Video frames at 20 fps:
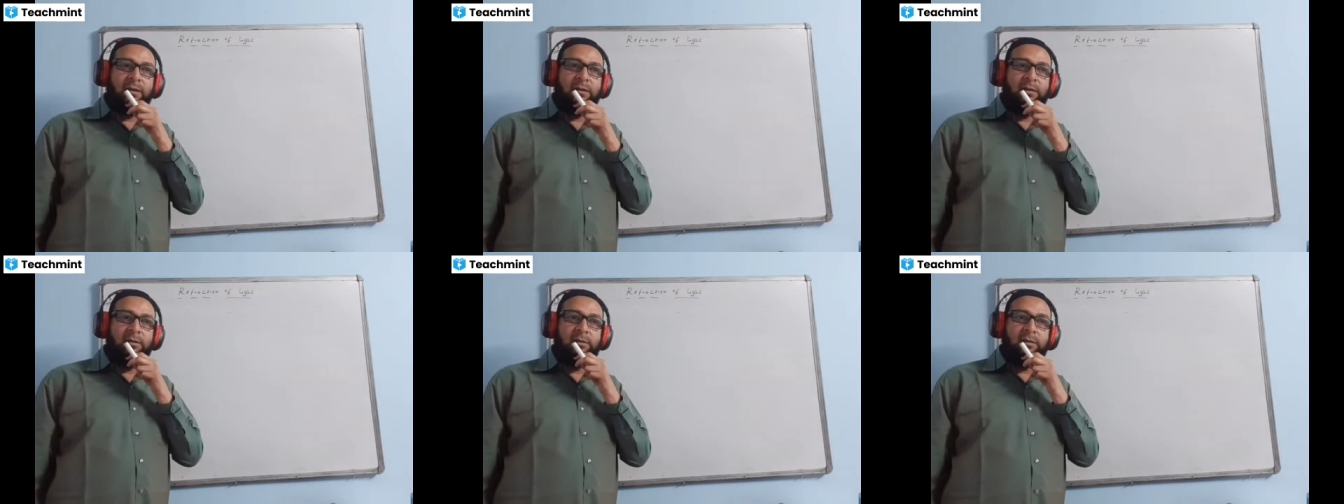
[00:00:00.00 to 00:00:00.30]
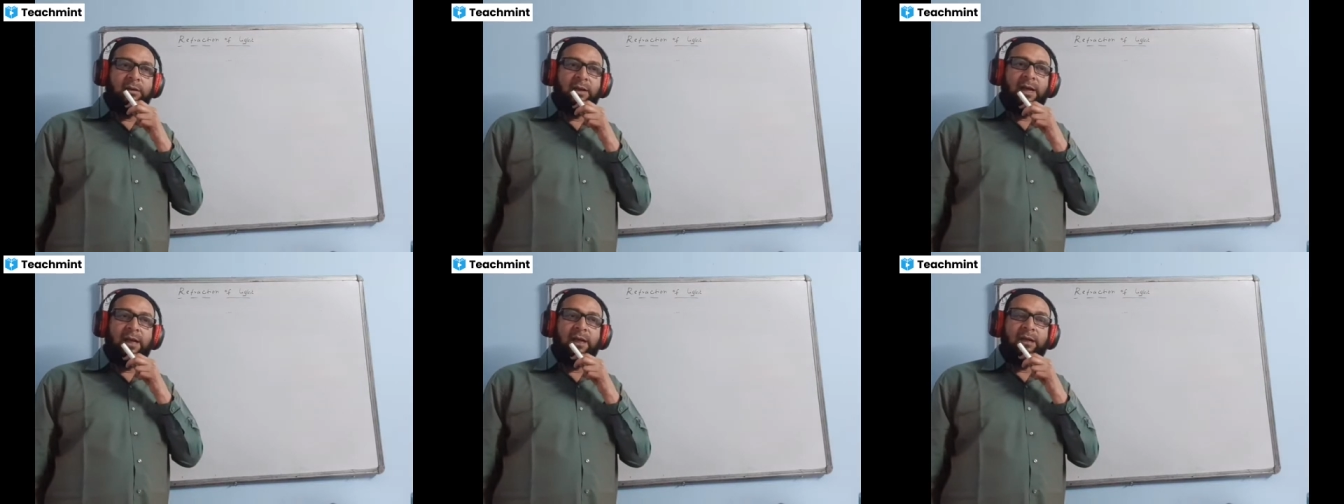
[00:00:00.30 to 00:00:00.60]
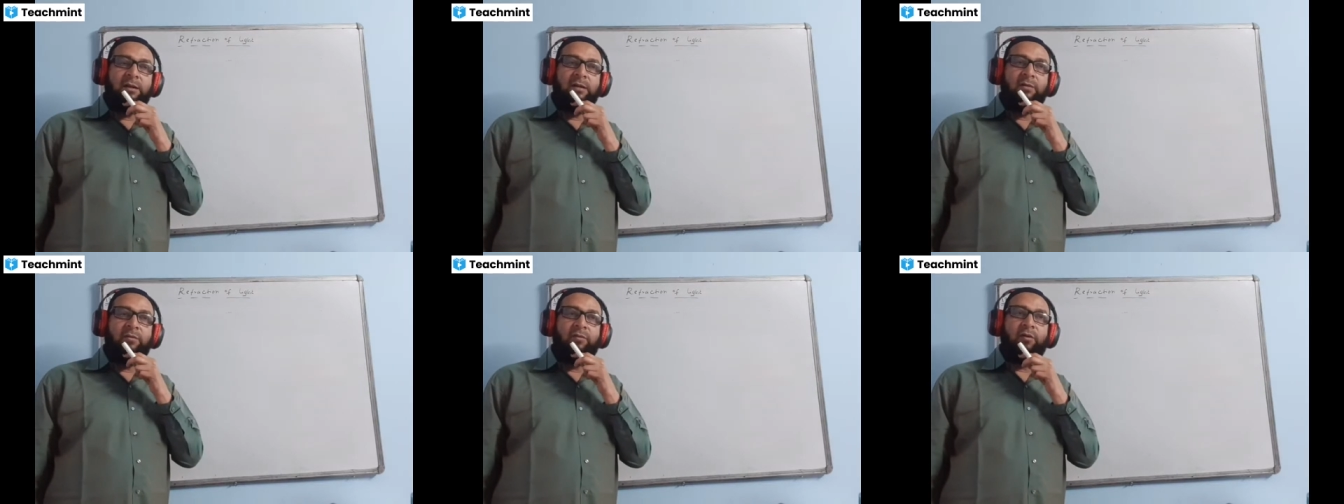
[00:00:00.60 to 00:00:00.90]
the
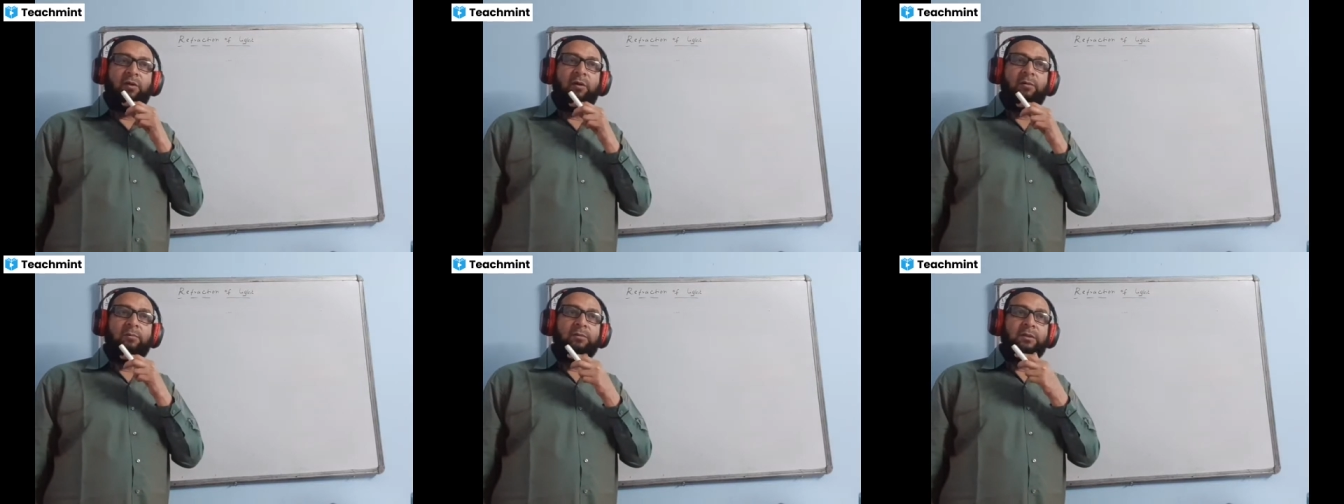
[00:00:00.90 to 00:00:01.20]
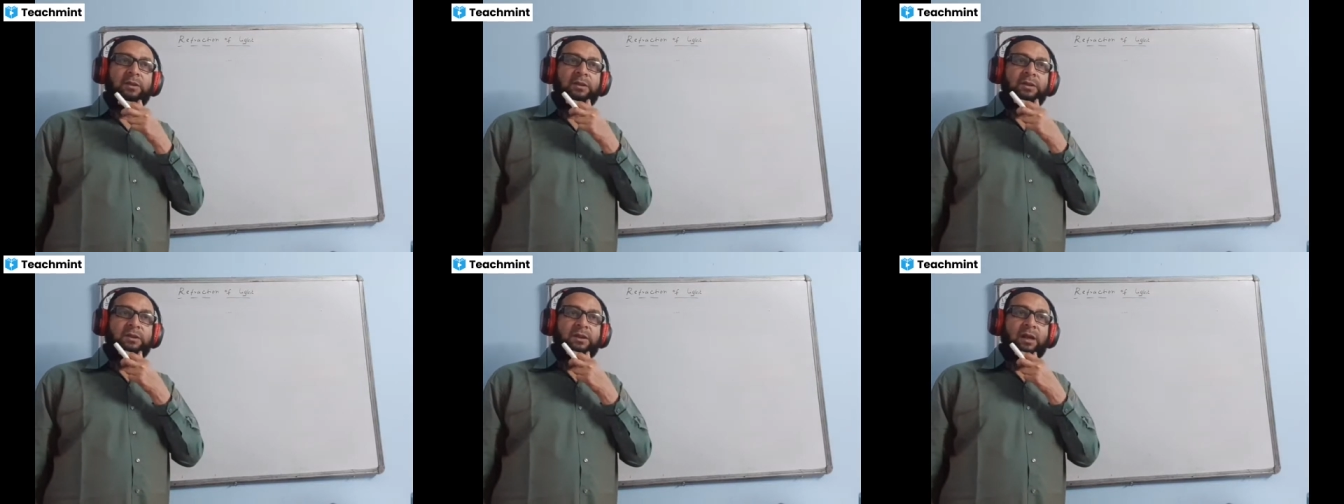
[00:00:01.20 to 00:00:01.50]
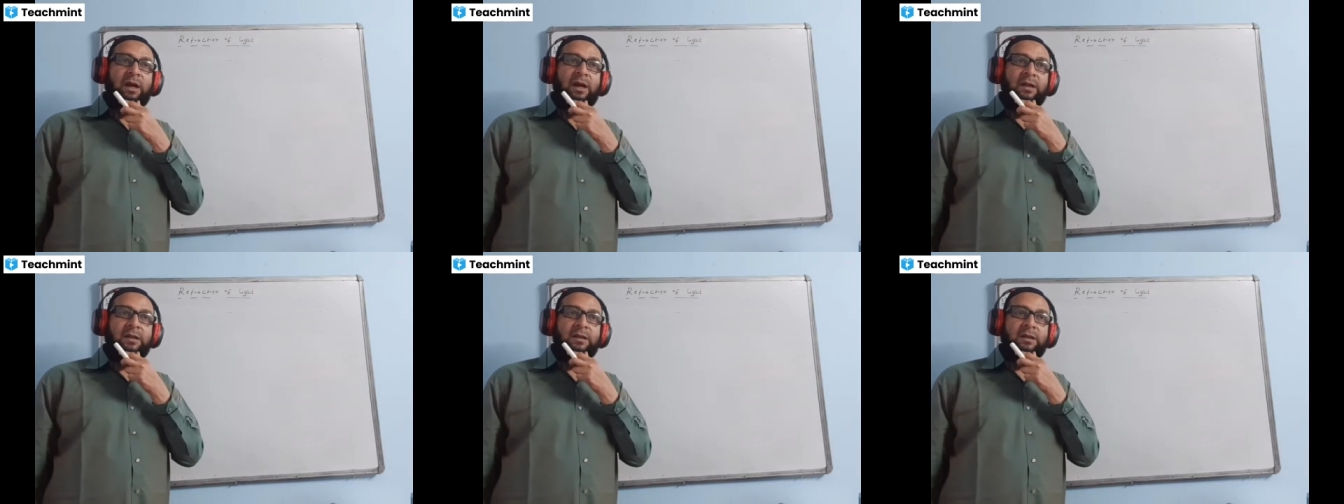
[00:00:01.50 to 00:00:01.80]
light from
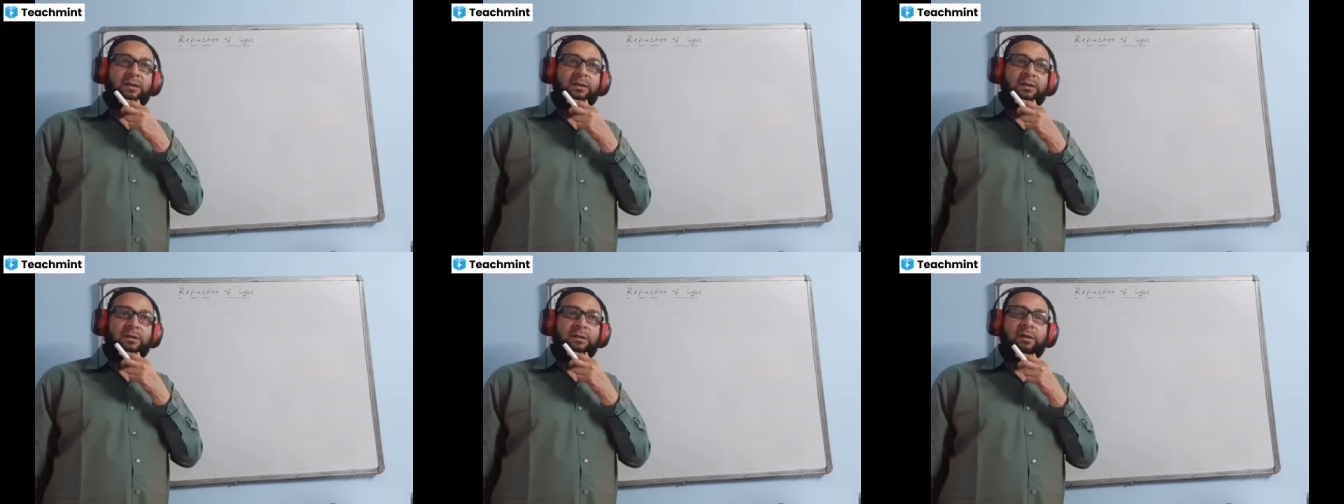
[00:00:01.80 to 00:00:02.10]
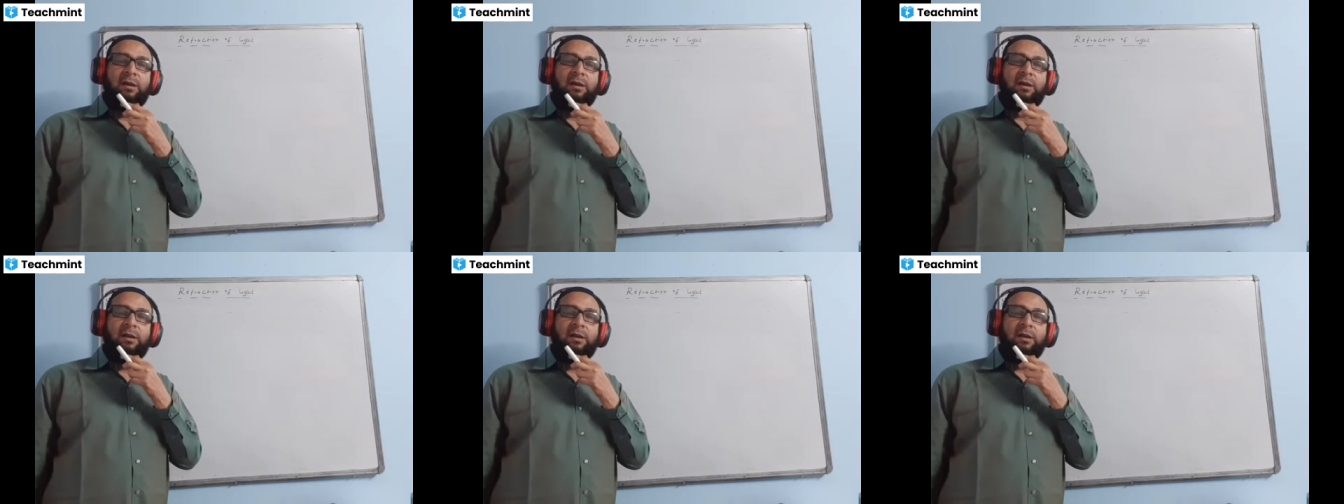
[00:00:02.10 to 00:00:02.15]
stars